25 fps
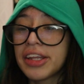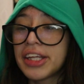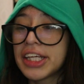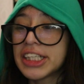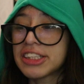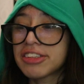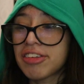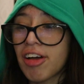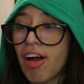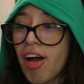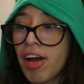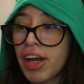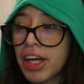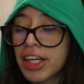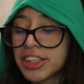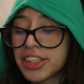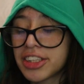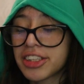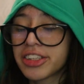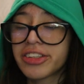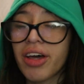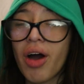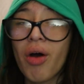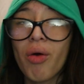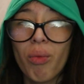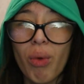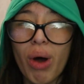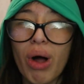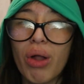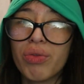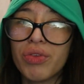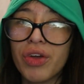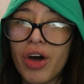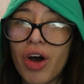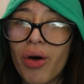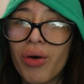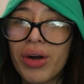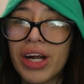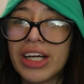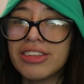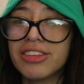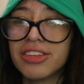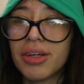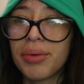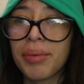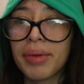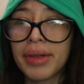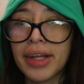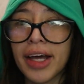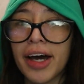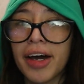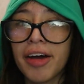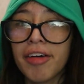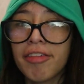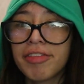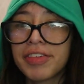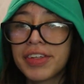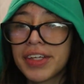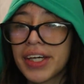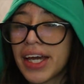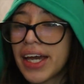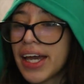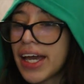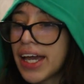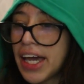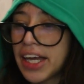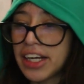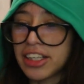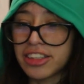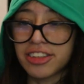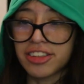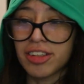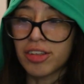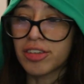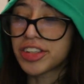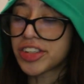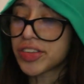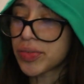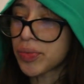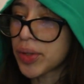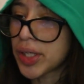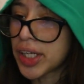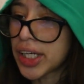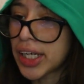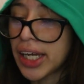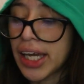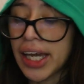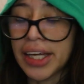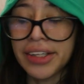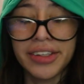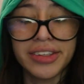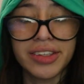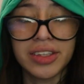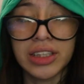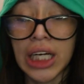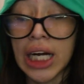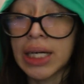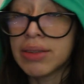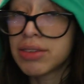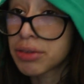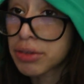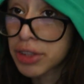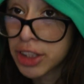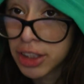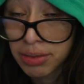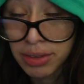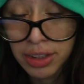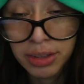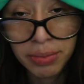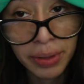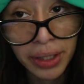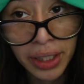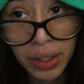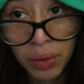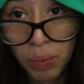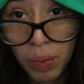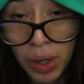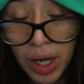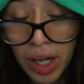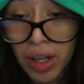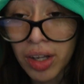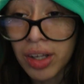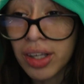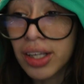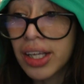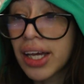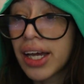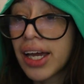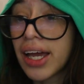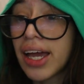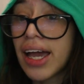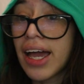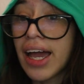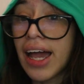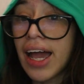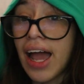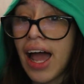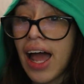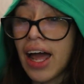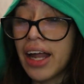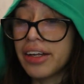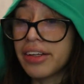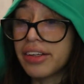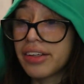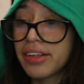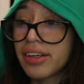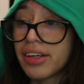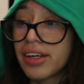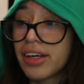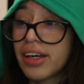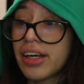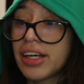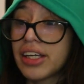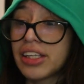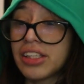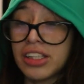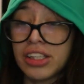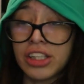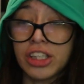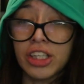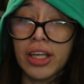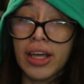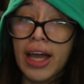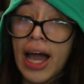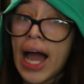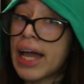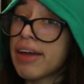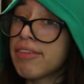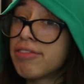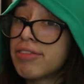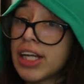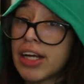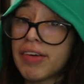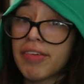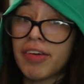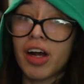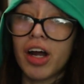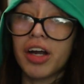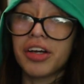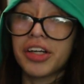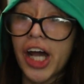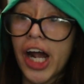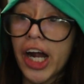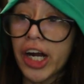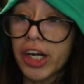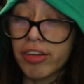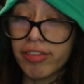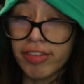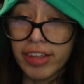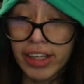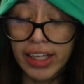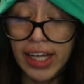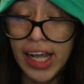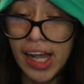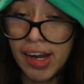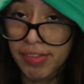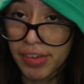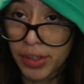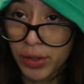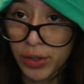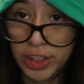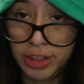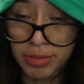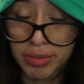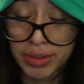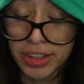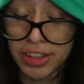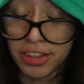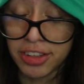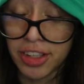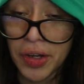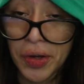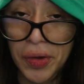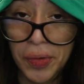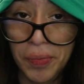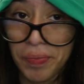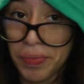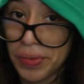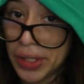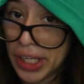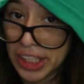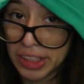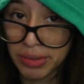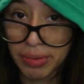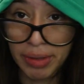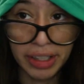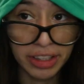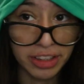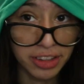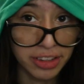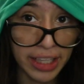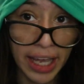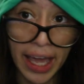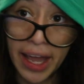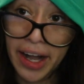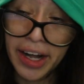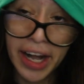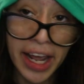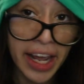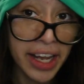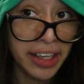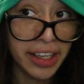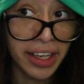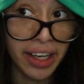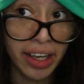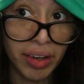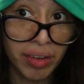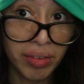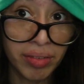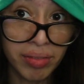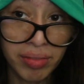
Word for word: This song is just so well known and so loved, and it's so sweet. It describes Christmas pretty well, and I've never gone tired of it every Christmas, so that's why it's at an 8 now.